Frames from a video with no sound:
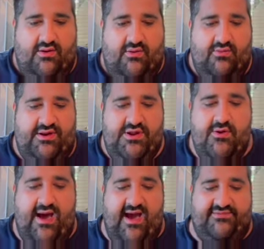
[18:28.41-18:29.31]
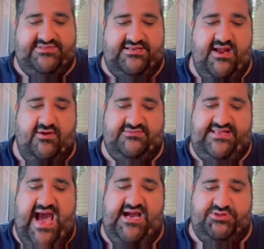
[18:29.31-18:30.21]
when you have Tennille
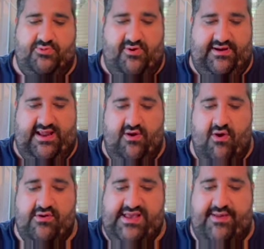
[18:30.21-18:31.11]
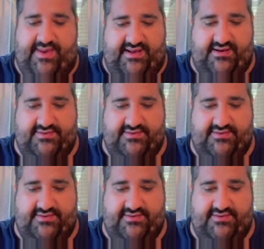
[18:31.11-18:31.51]
Dashwood in her gimmick,